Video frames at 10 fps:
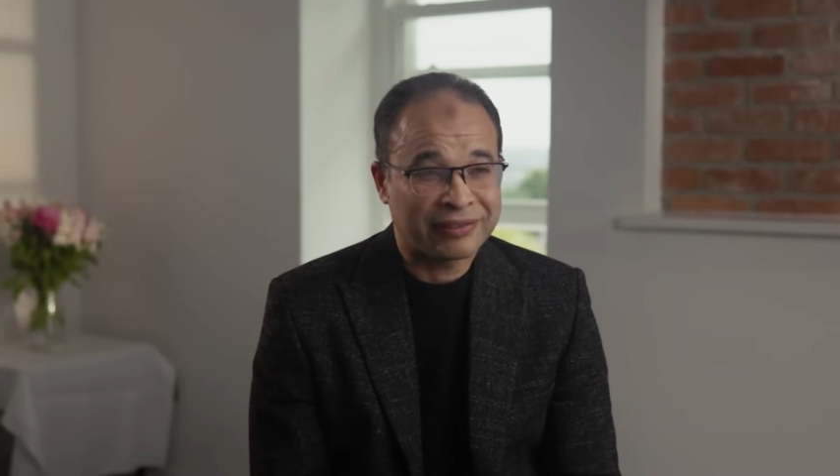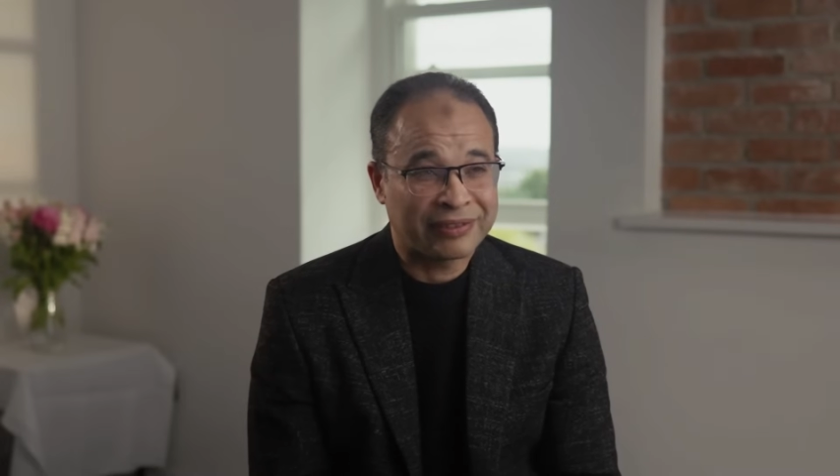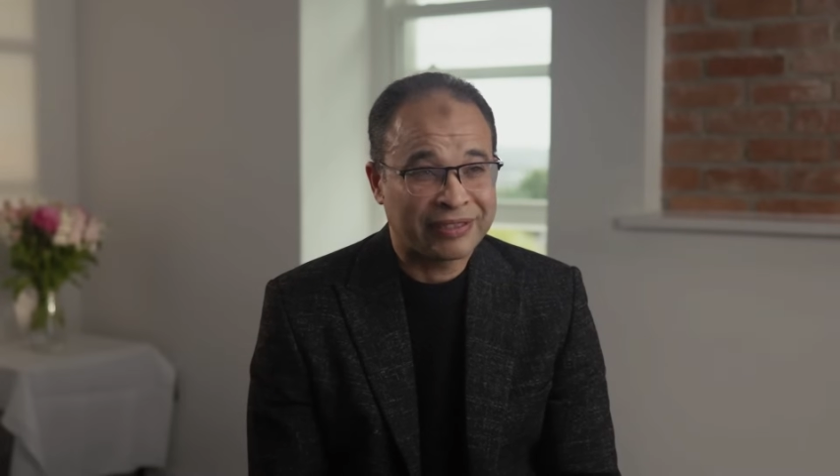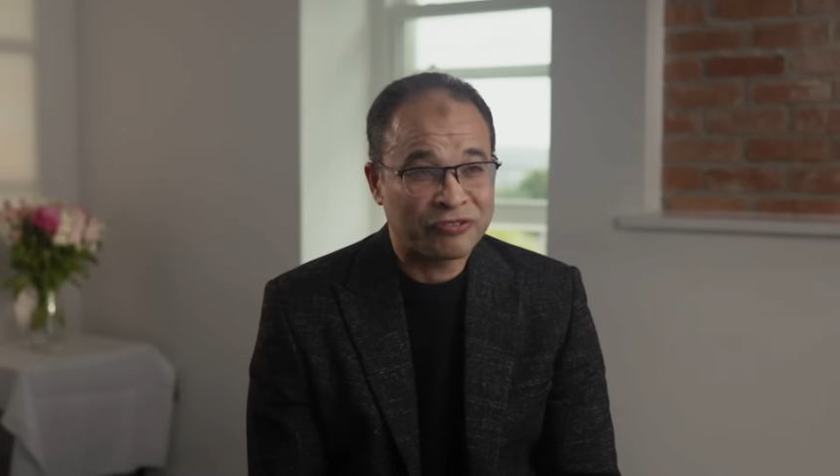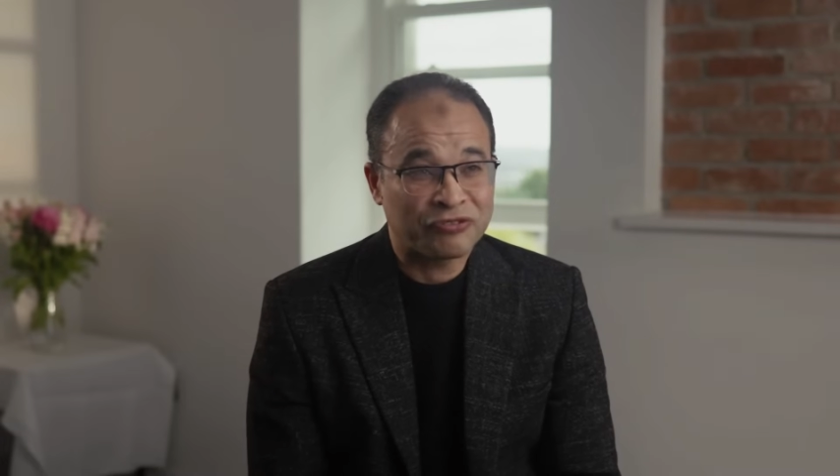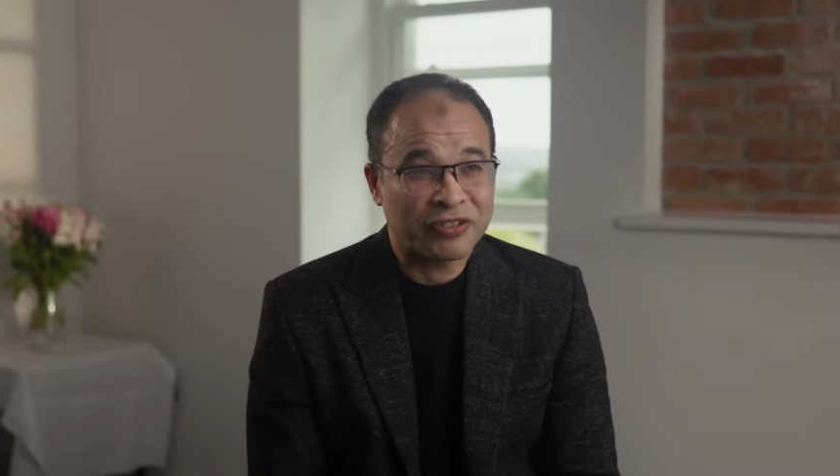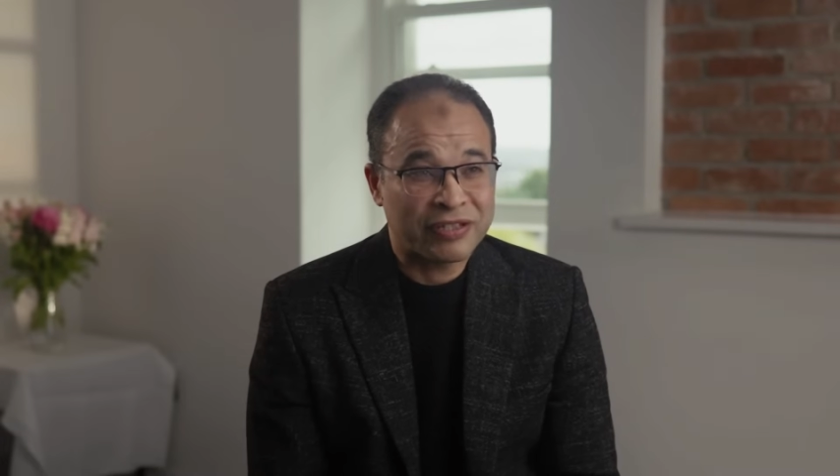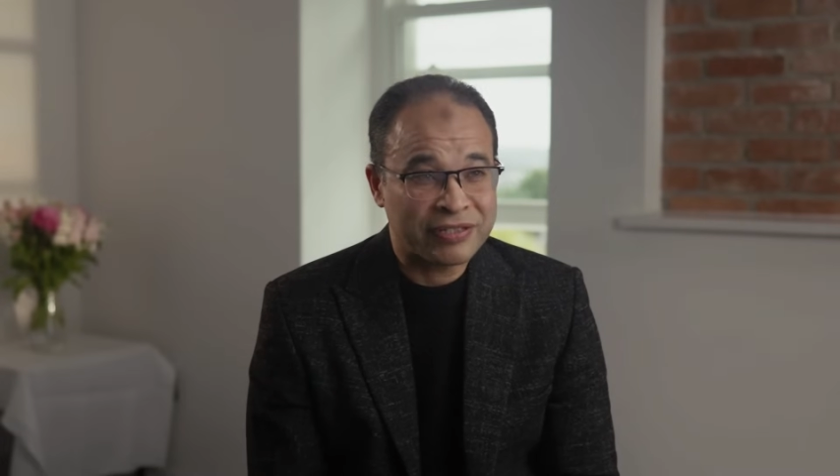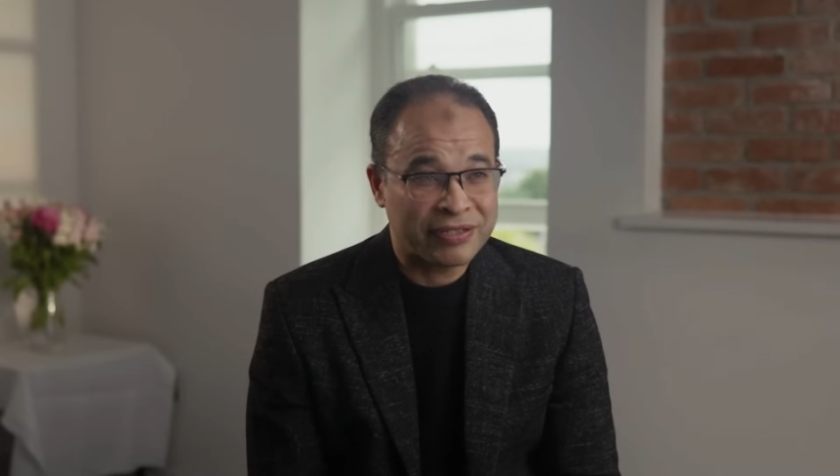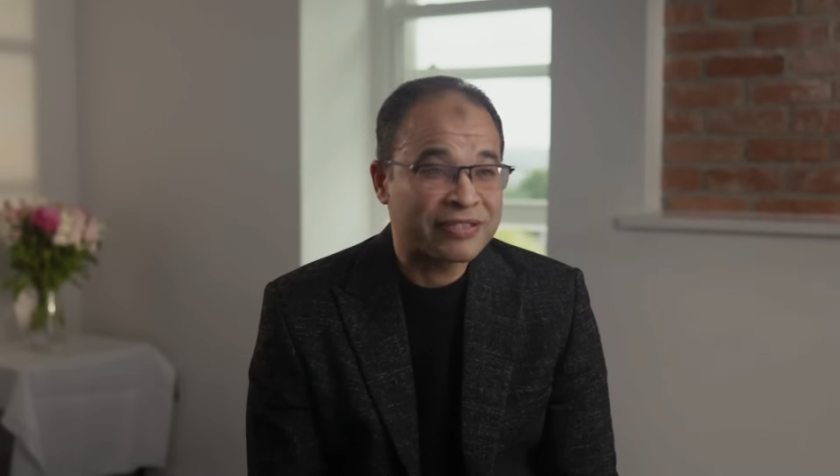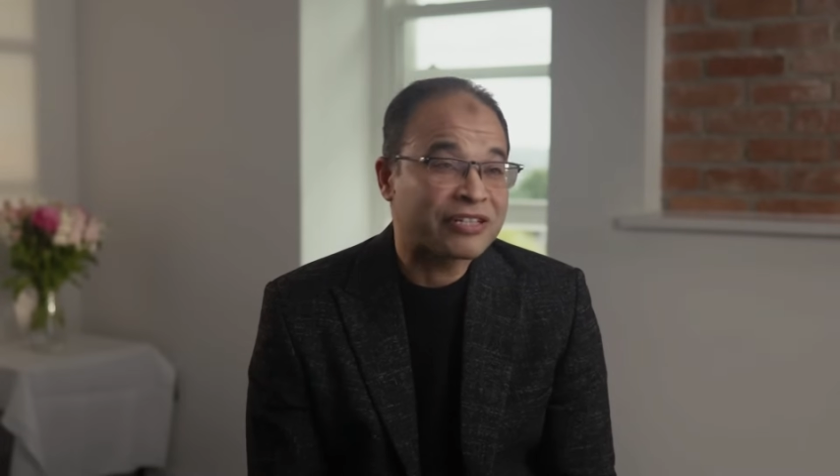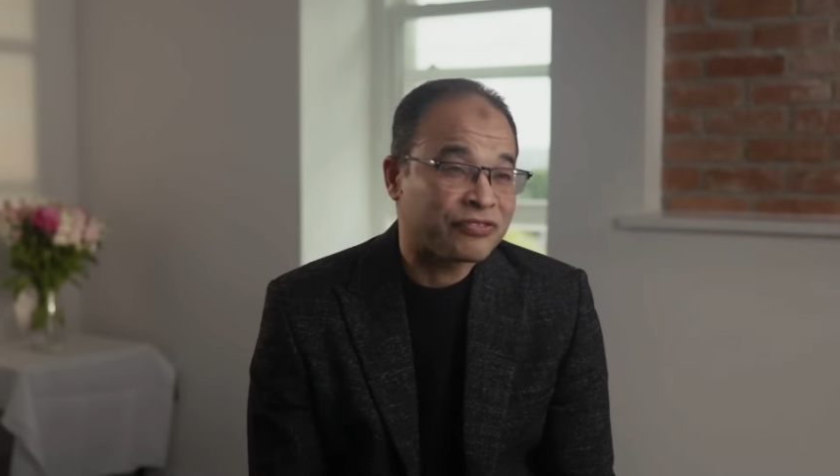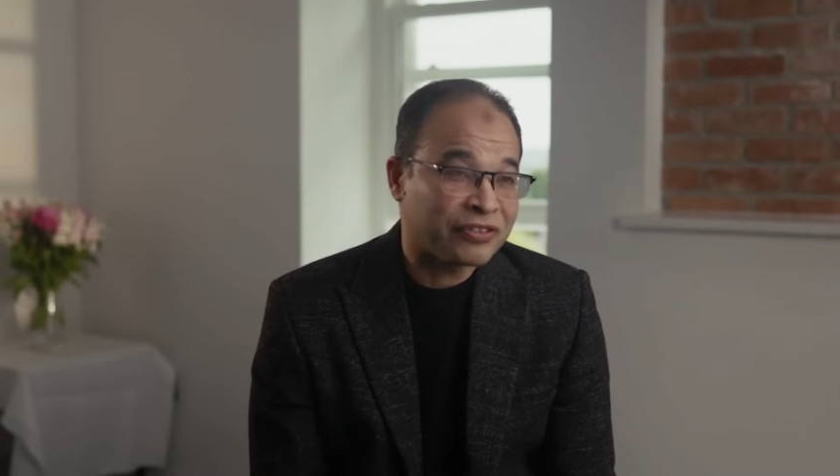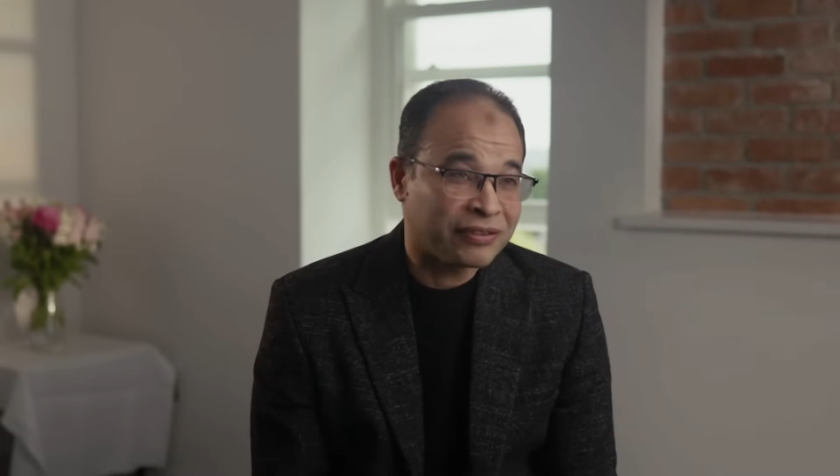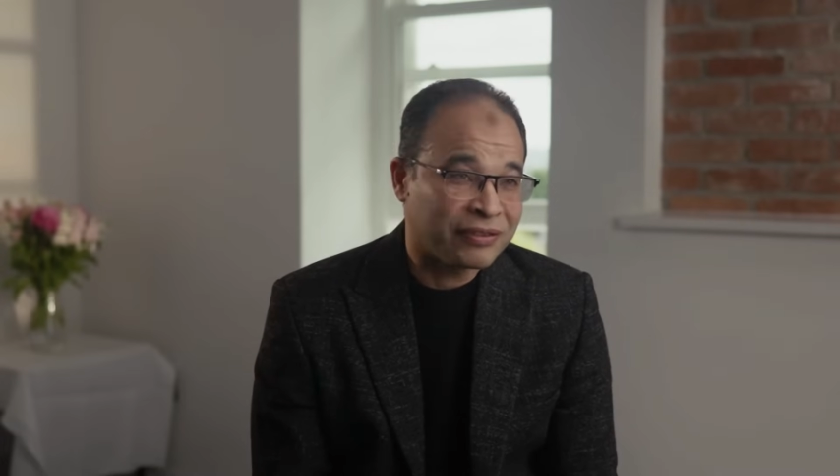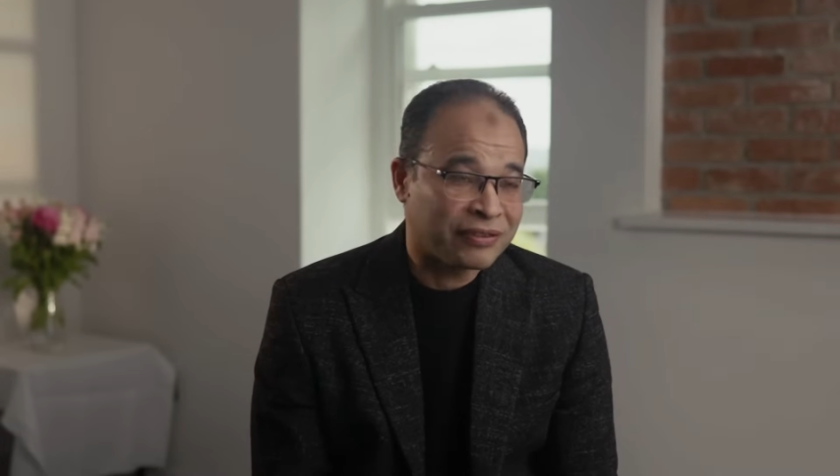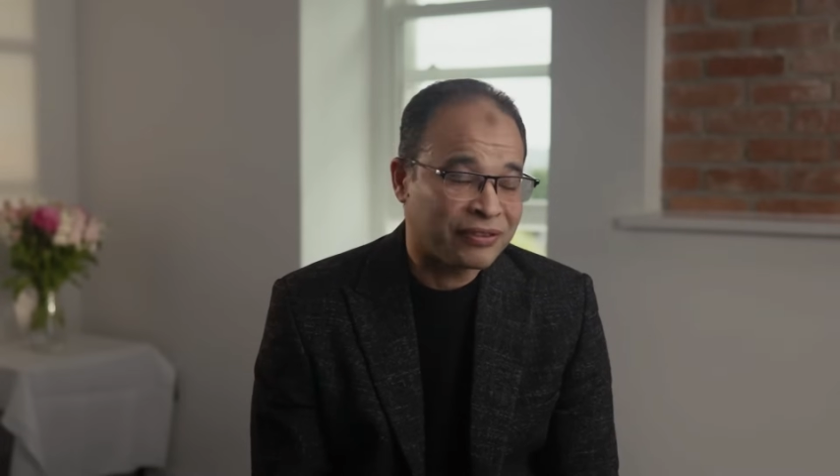the efficacy and safety